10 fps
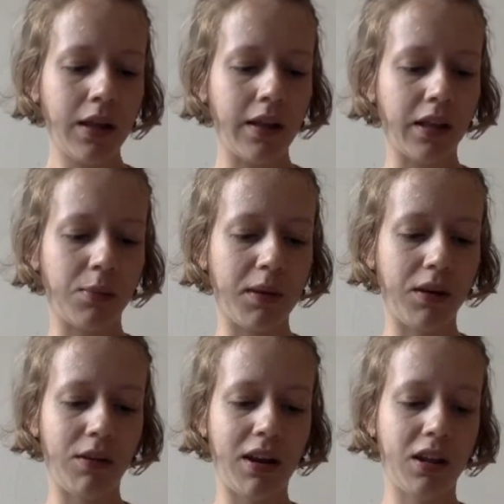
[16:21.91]
that's been a
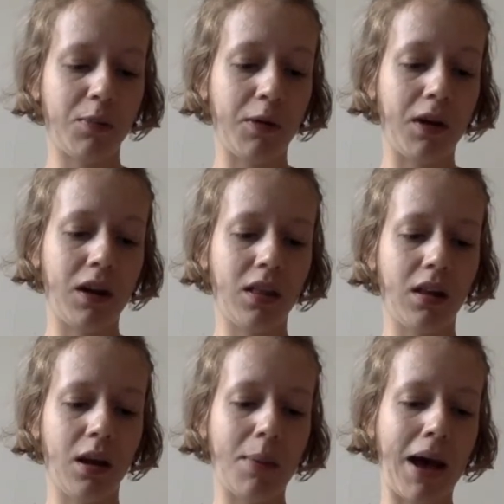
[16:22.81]
great experience,
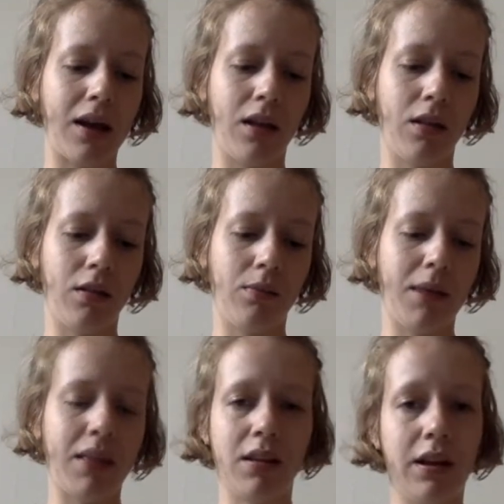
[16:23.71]
and her pattern
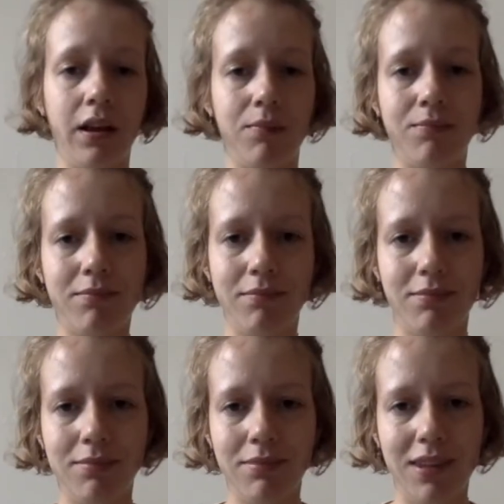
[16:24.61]
basically
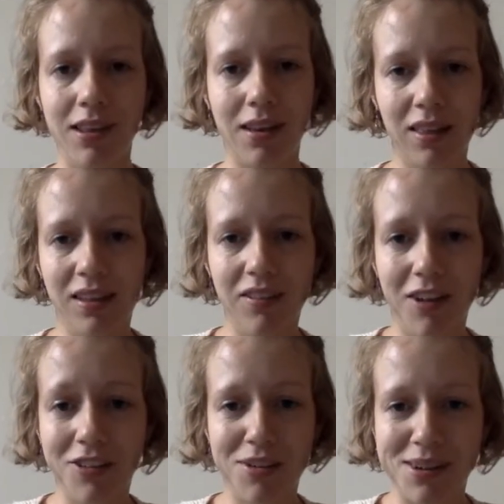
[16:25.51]
needs nothing
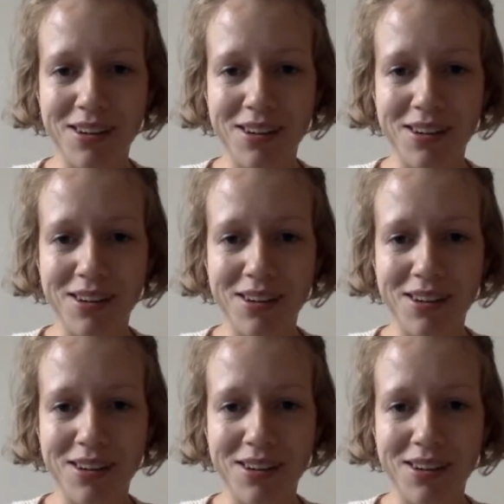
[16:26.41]
done to it.